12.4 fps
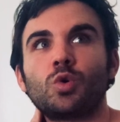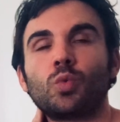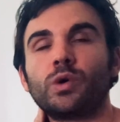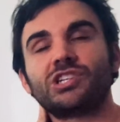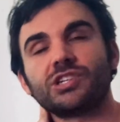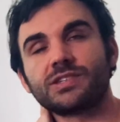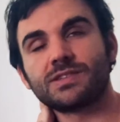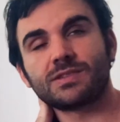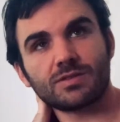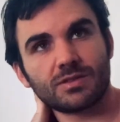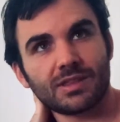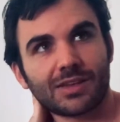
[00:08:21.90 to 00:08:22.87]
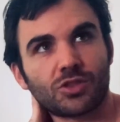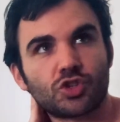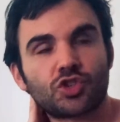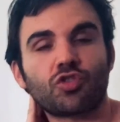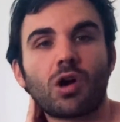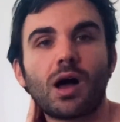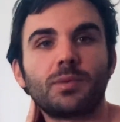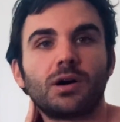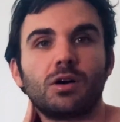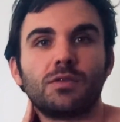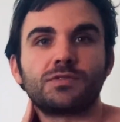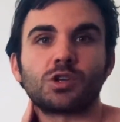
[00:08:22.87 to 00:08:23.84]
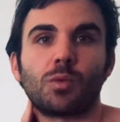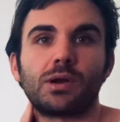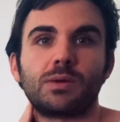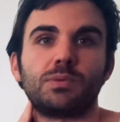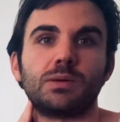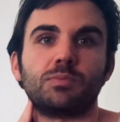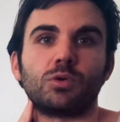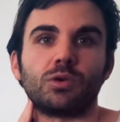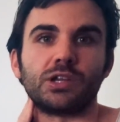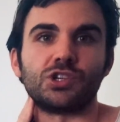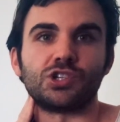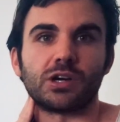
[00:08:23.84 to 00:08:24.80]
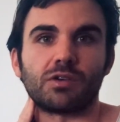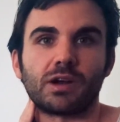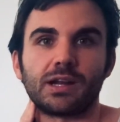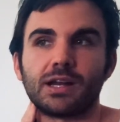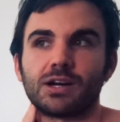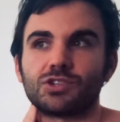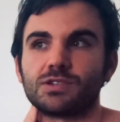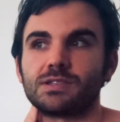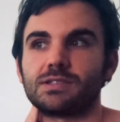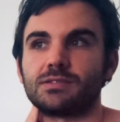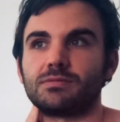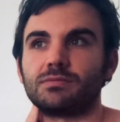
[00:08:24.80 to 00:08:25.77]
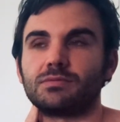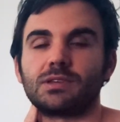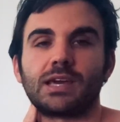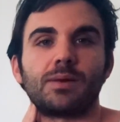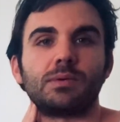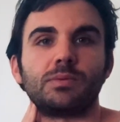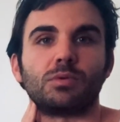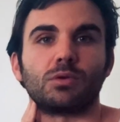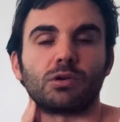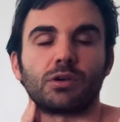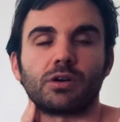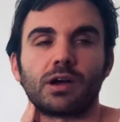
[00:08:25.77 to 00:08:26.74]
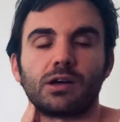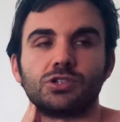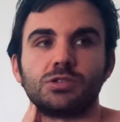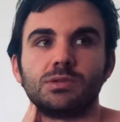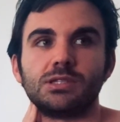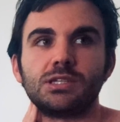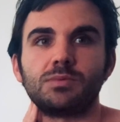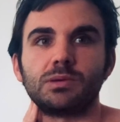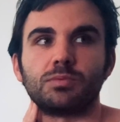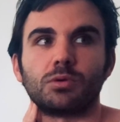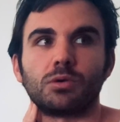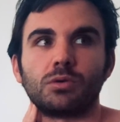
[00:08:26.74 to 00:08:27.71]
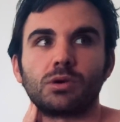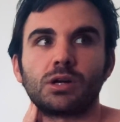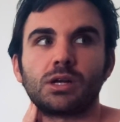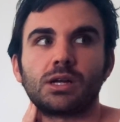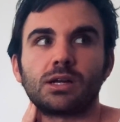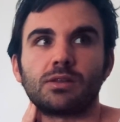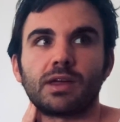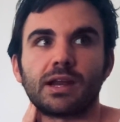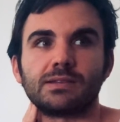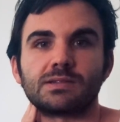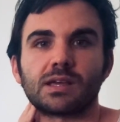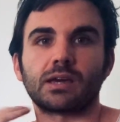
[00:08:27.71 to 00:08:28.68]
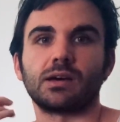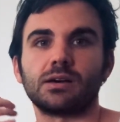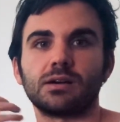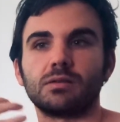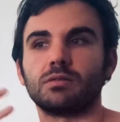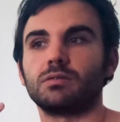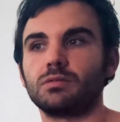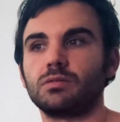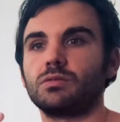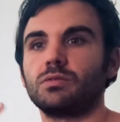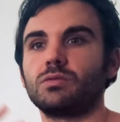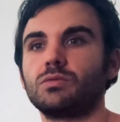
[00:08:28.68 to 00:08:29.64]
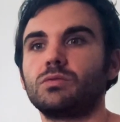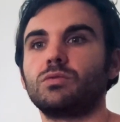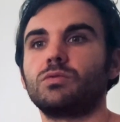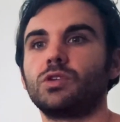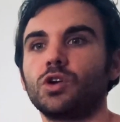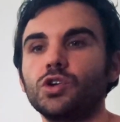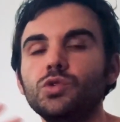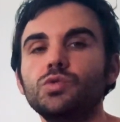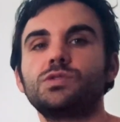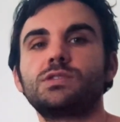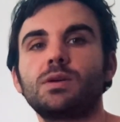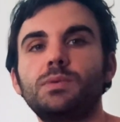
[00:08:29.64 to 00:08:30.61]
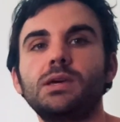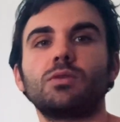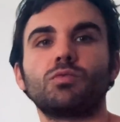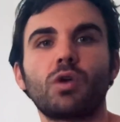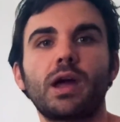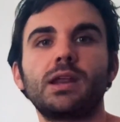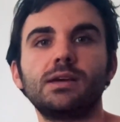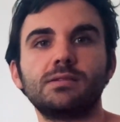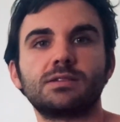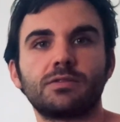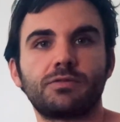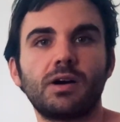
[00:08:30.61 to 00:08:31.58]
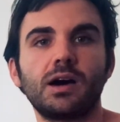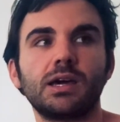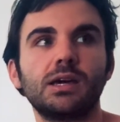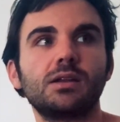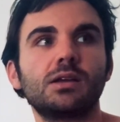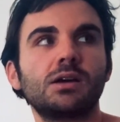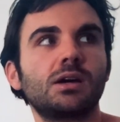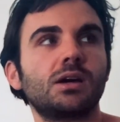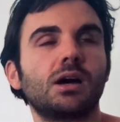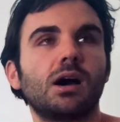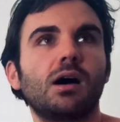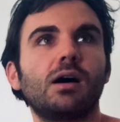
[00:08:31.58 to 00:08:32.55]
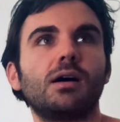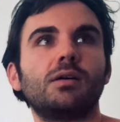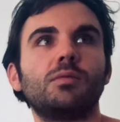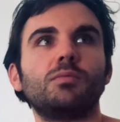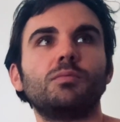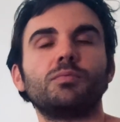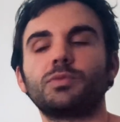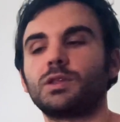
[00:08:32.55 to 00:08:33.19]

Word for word: which is like the trauma of so many people in jail, right? Not just gay people or L G B T people, that it's like a, they're used to being ready to fight. Um,